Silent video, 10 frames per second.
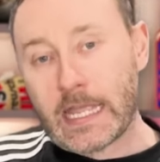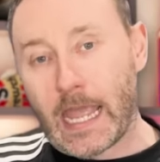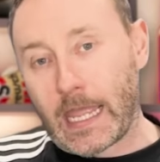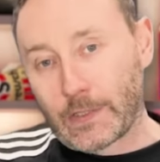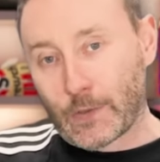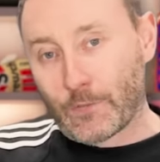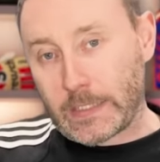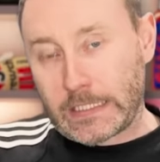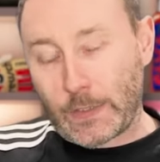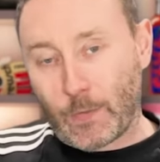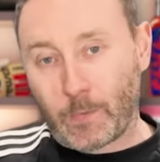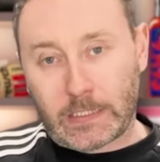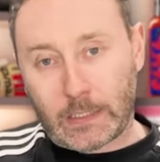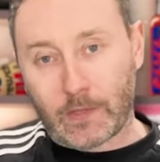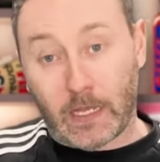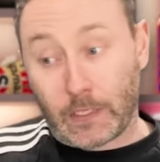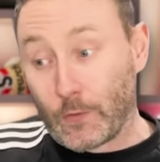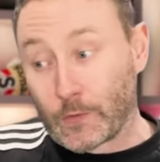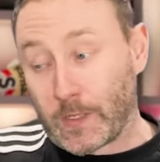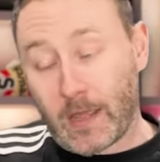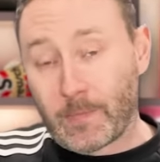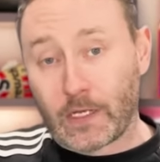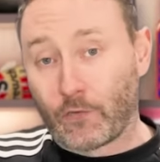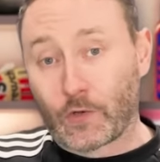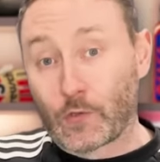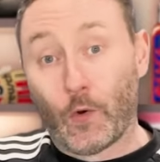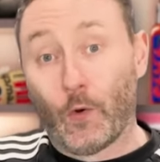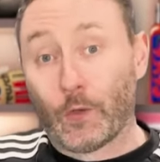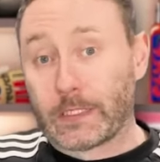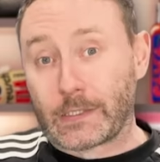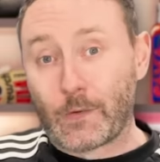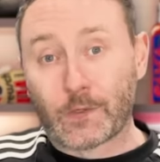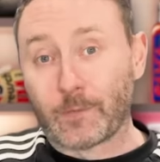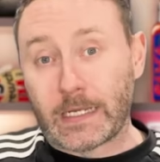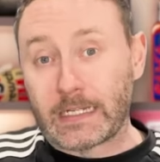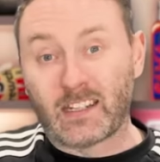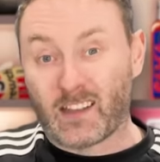Endo video when we do that. You can also get me across all the social medias.